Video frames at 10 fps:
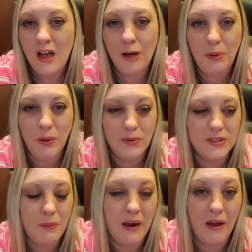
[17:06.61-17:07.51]

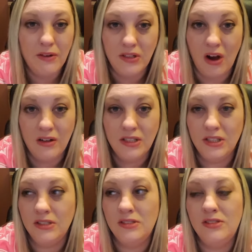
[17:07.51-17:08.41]
approached by other
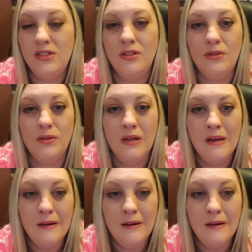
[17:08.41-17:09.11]
doctors to